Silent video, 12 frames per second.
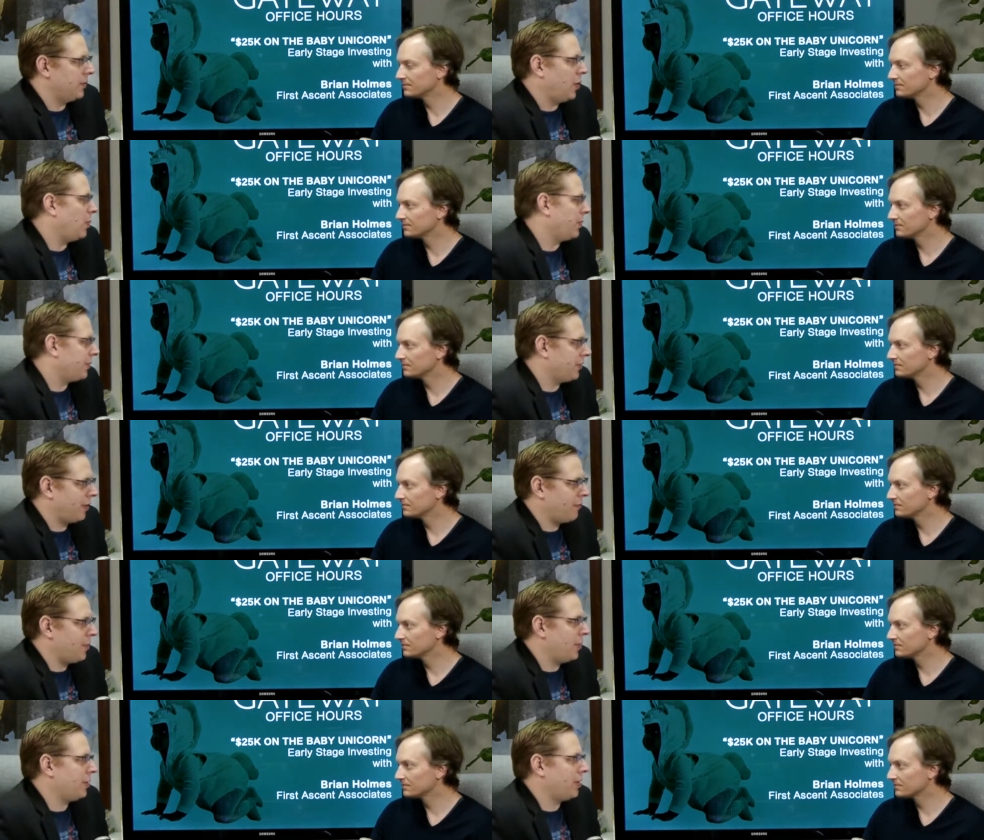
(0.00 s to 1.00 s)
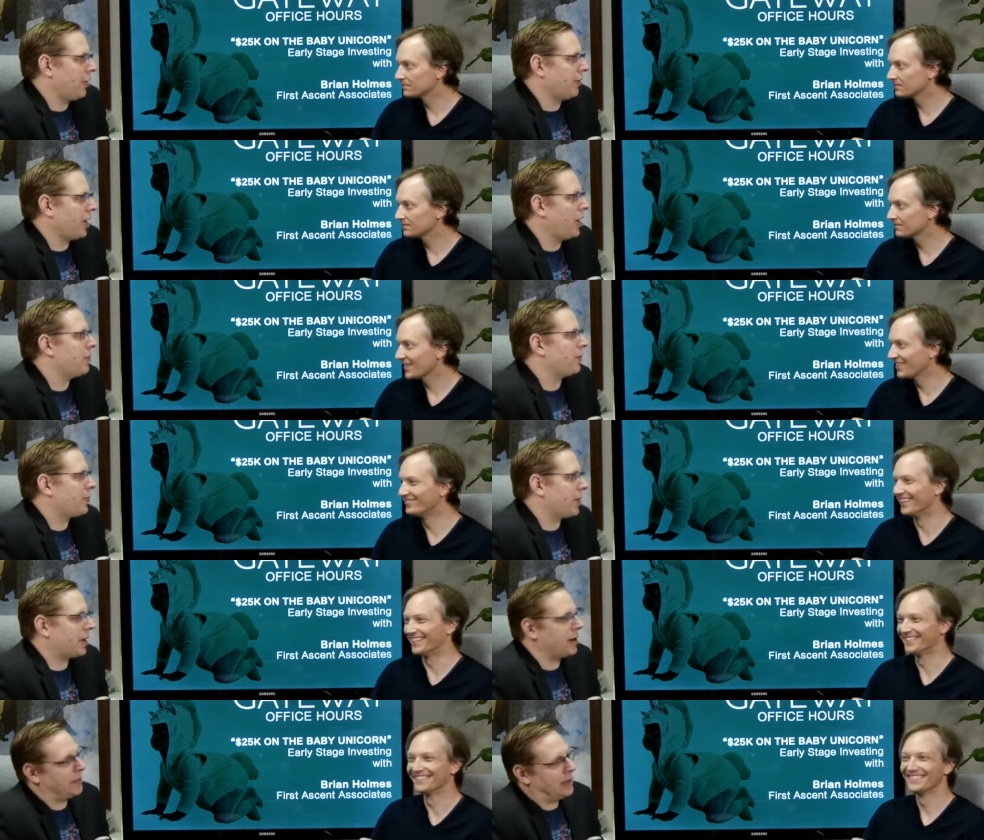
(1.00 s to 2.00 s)
Speaker 1: almost a seven billion dollar cannabis
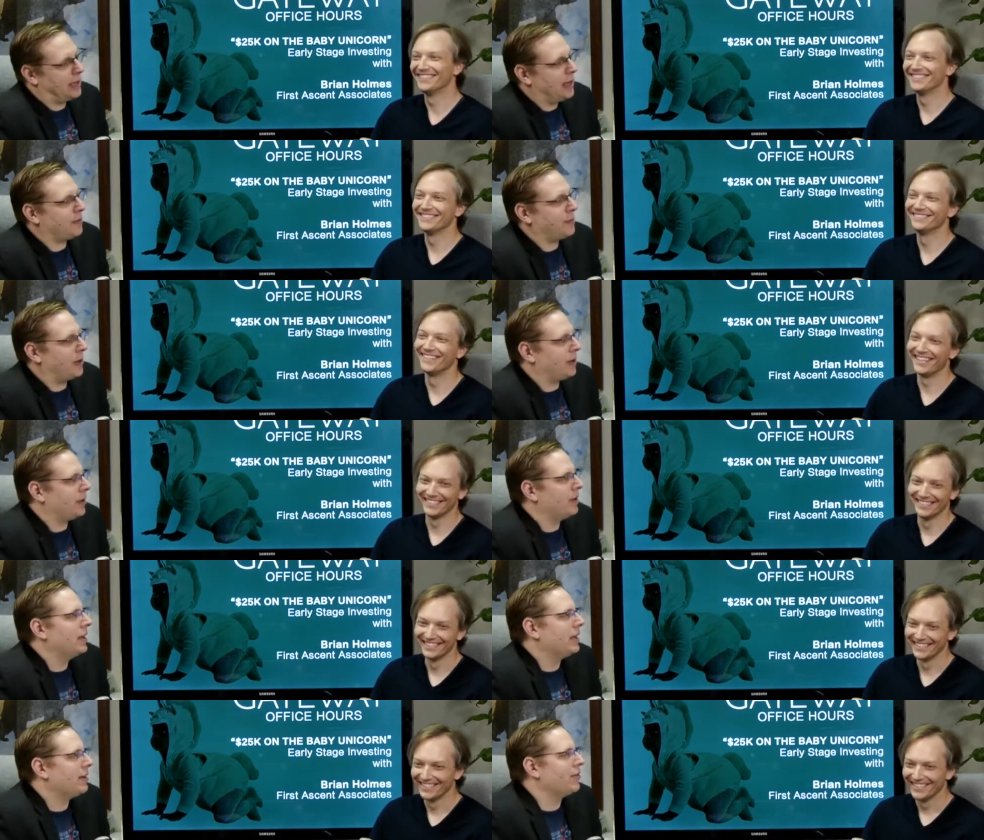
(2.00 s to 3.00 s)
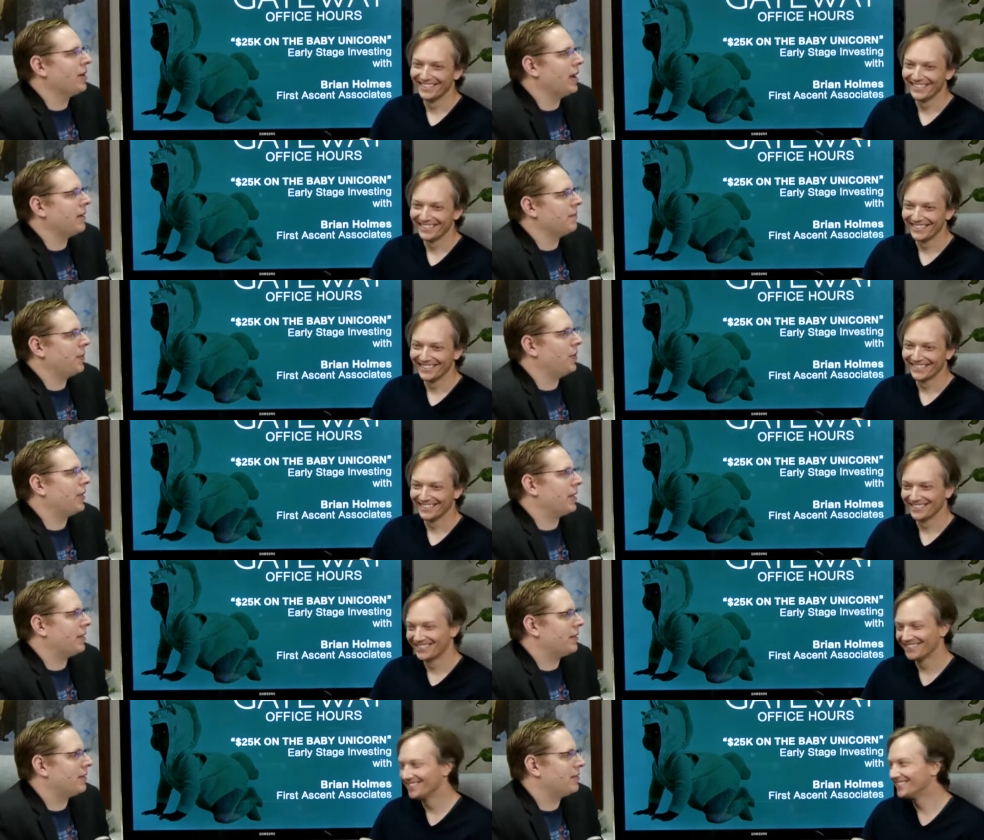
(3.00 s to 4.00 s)
market. Right. I'm like, yes, but right. you're not
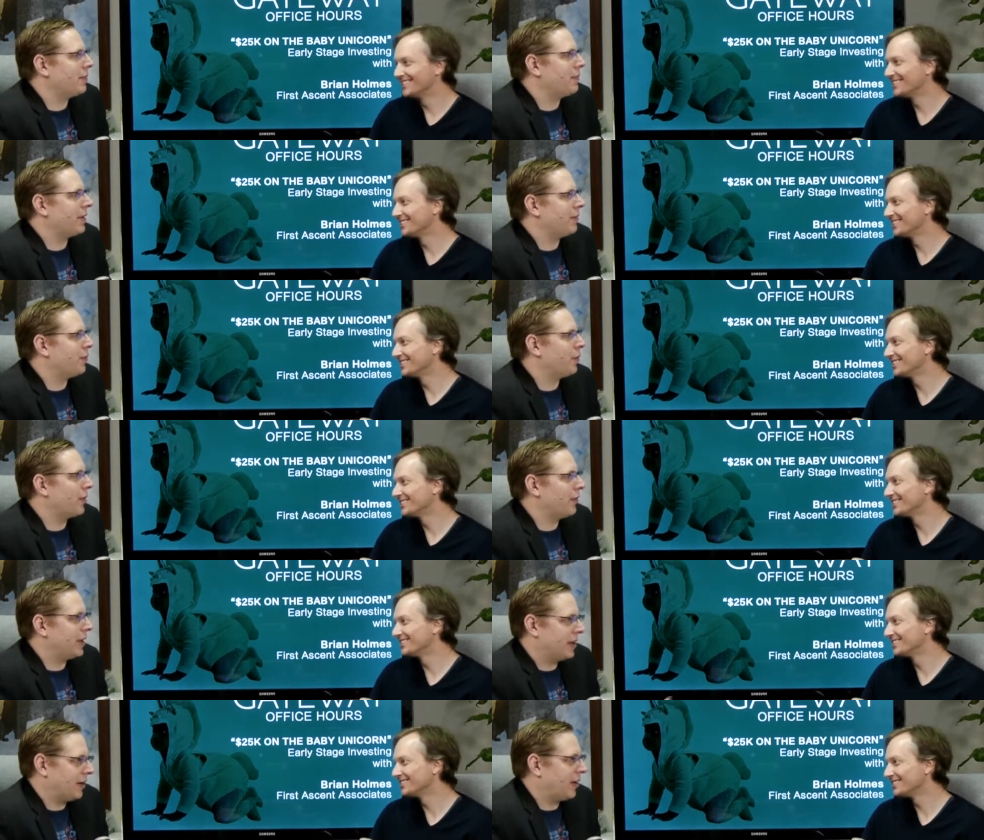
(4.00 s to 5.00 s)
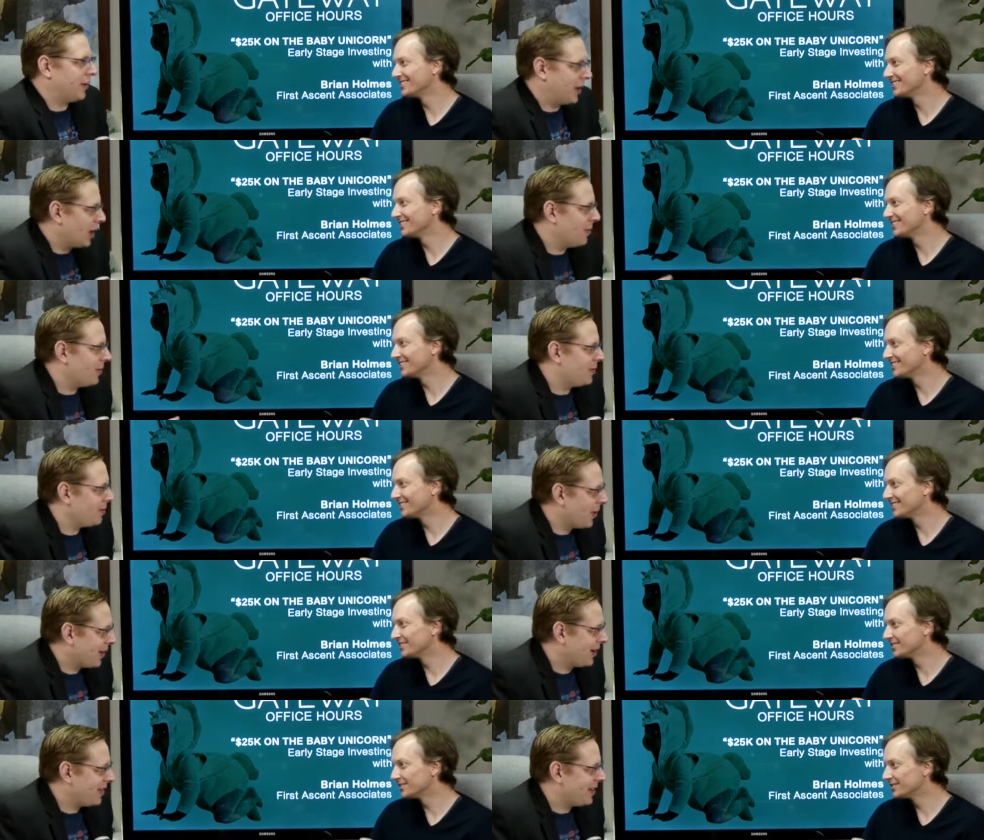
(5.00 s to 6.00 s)
building something for the entire cannabis
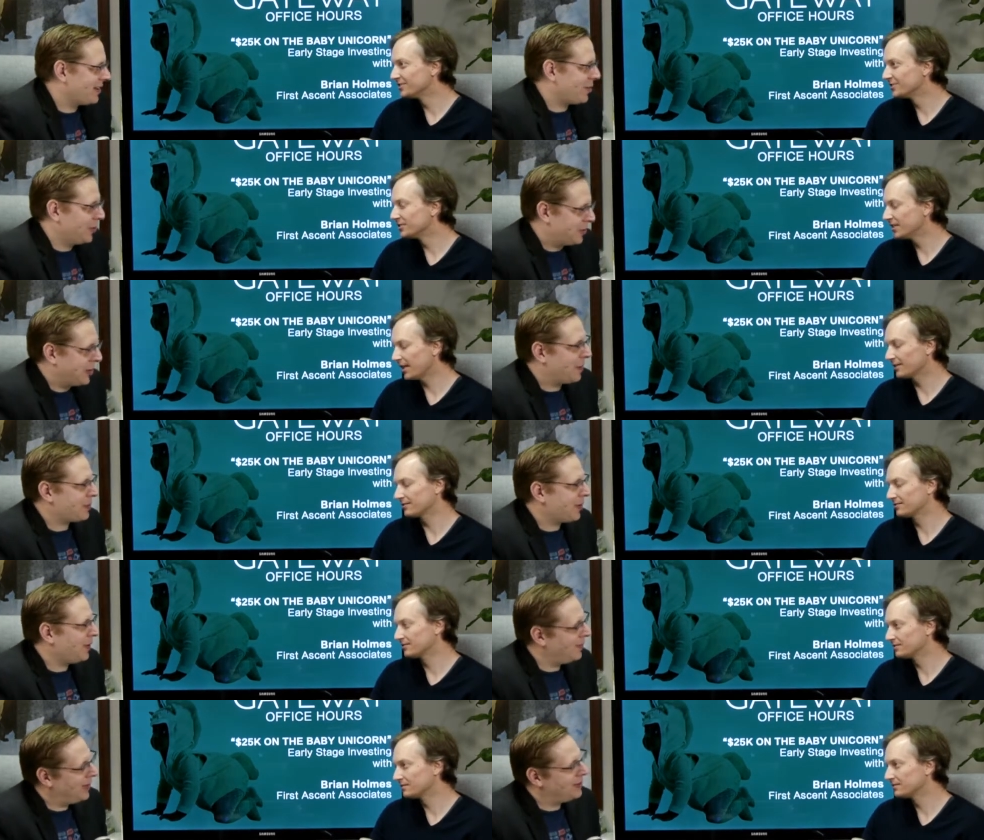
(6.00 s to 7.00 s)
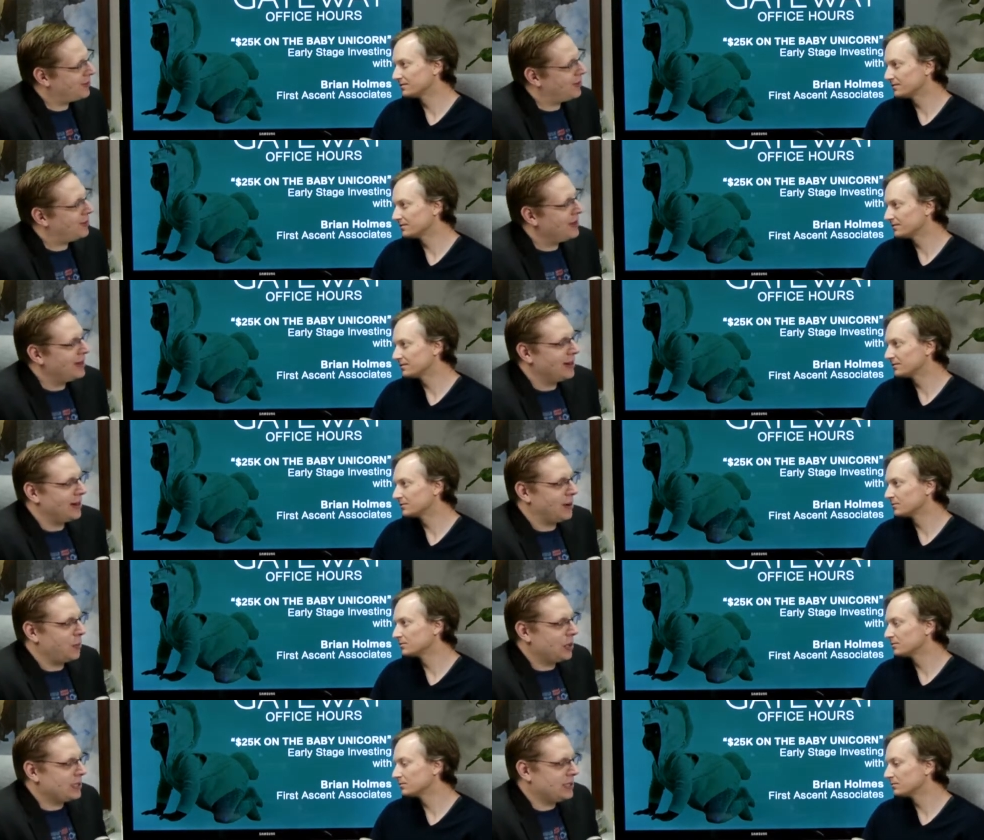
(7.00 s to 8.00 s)
market that's going to yeah. capture all that. So,
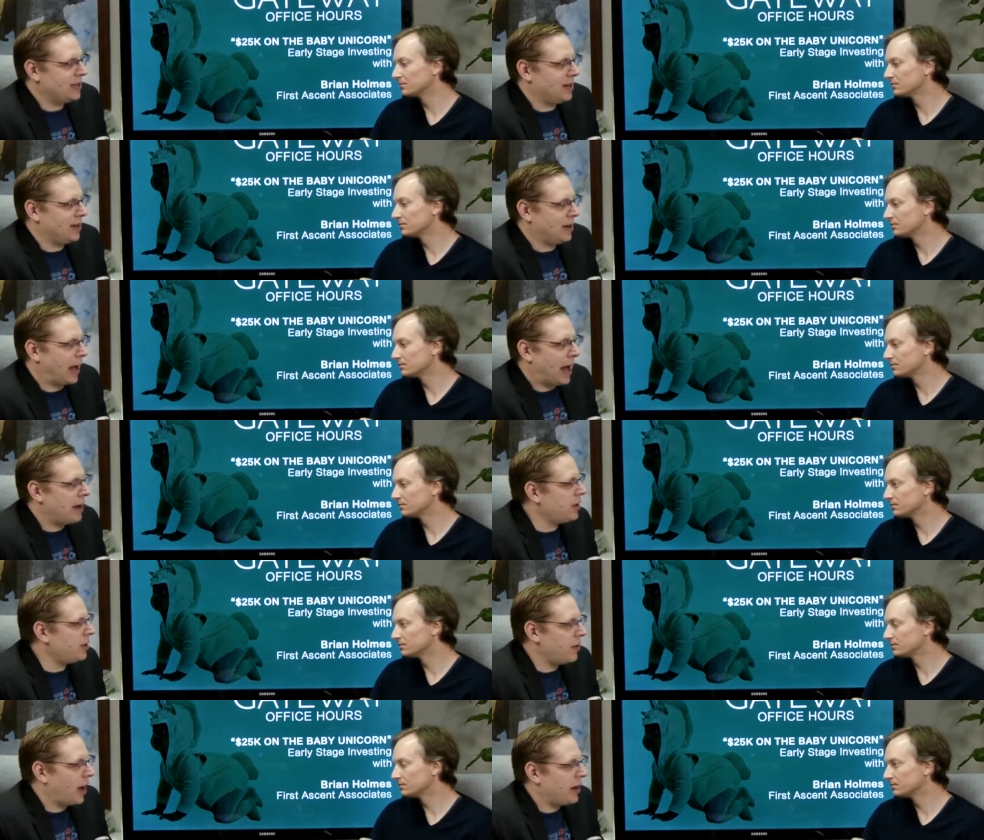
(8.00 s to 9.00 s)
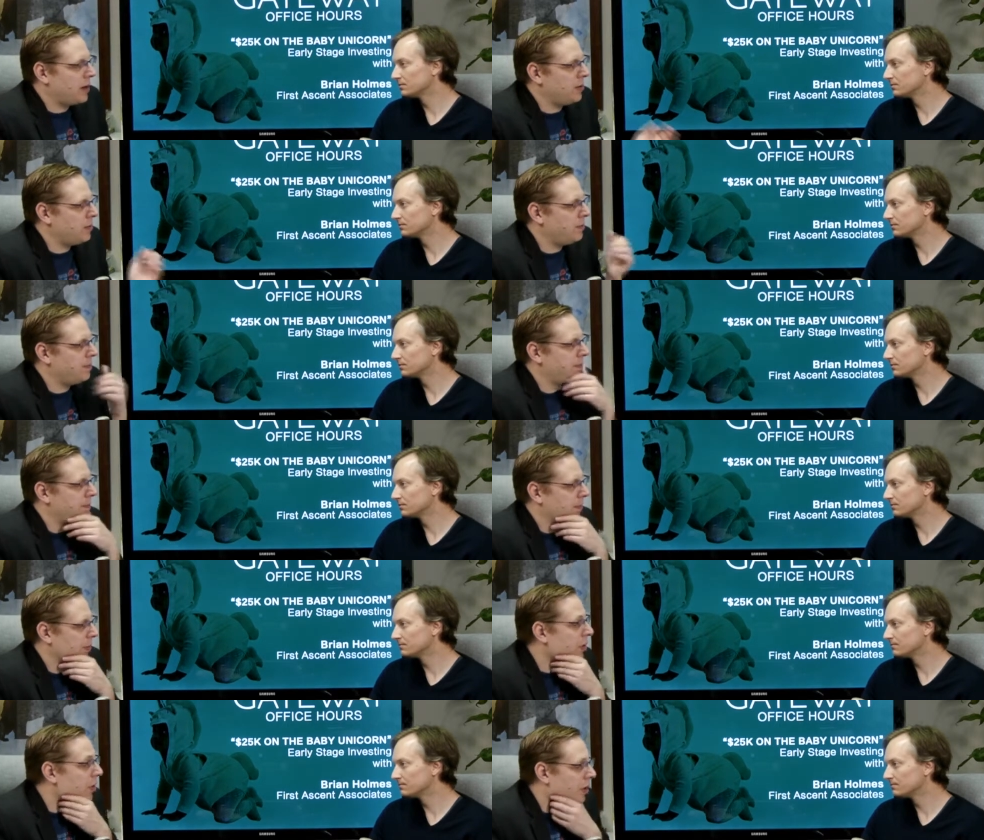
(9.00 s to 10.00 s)
uh, what's uh, how do you how do you
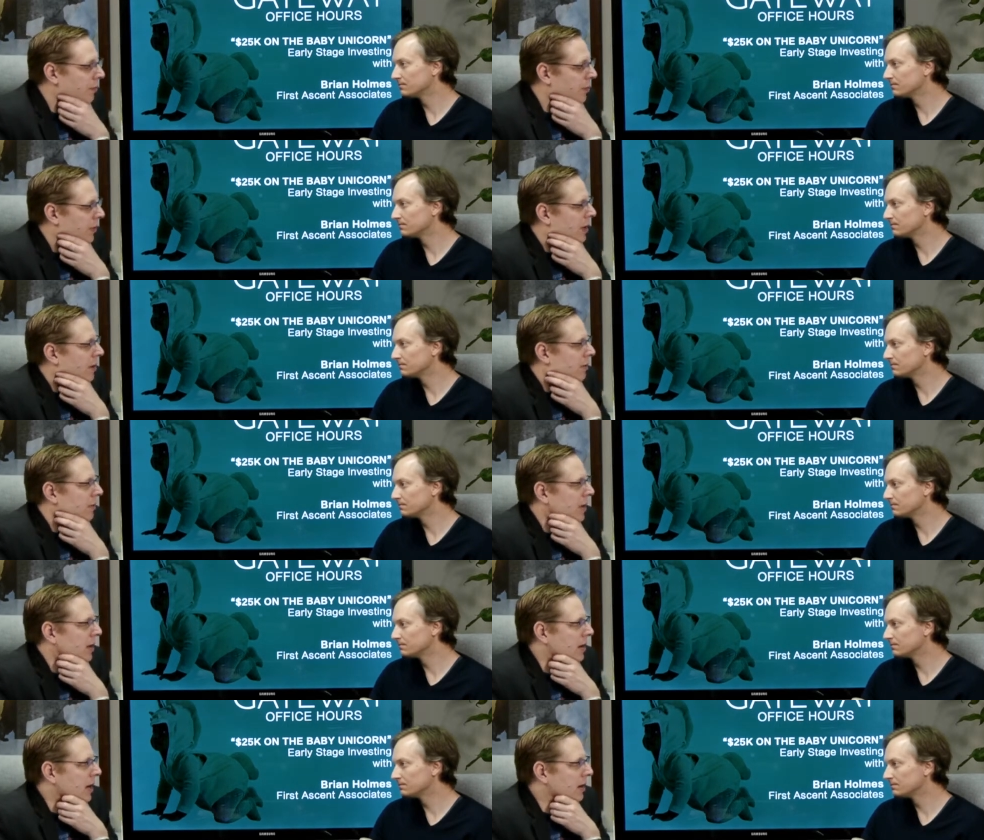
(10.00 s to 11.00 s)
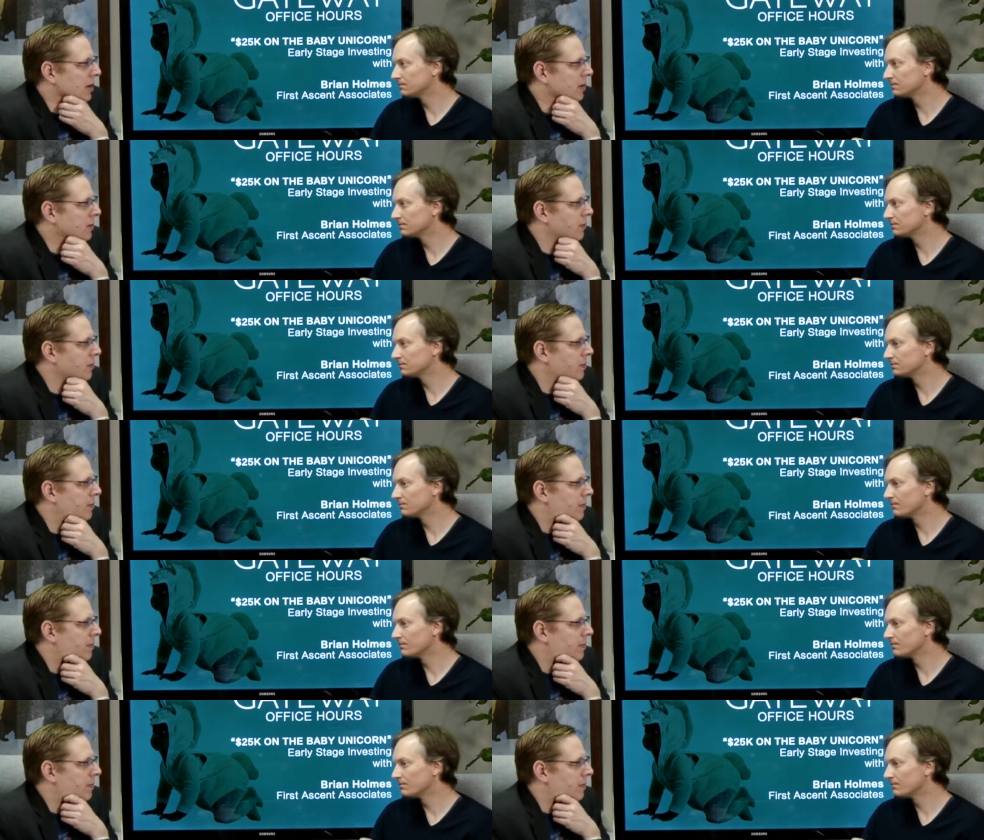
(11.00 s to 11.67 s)
what are you looking for there, and, and how do you